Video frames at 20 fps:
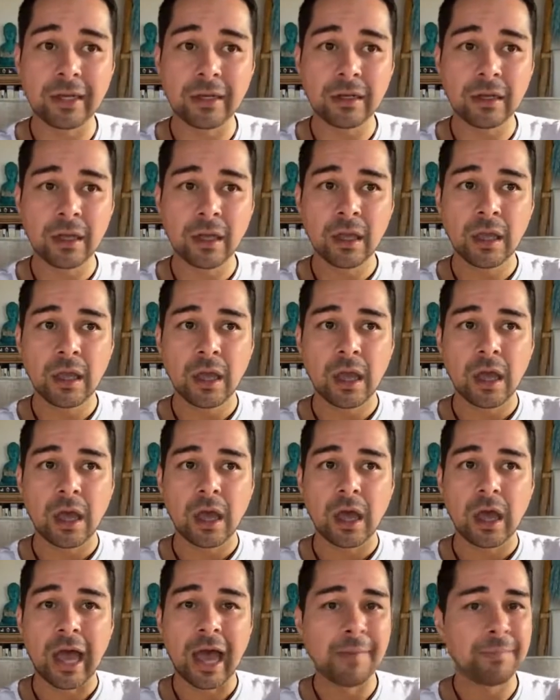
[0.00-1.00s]
wine,
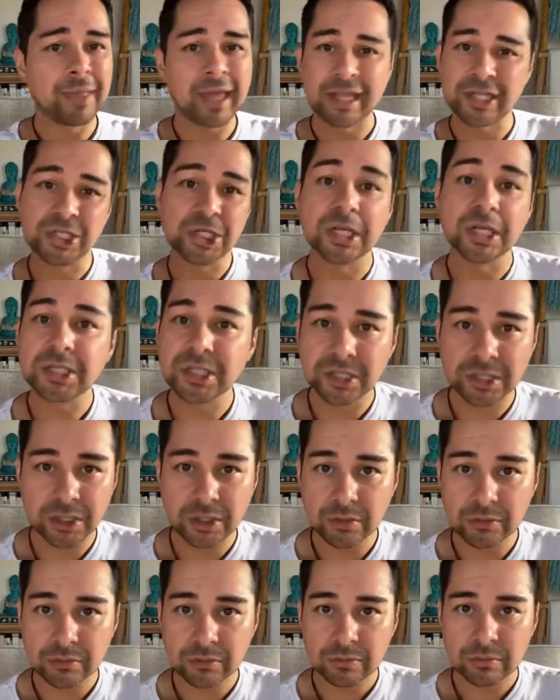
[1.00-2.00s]
I'm not
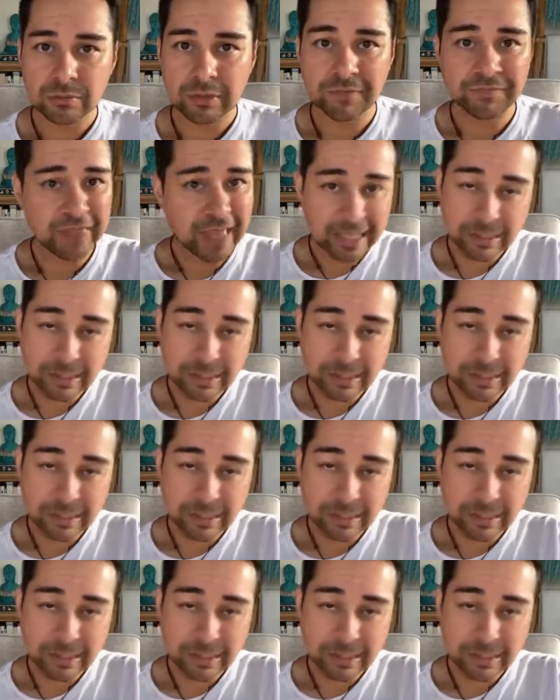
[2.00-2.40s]
judging you.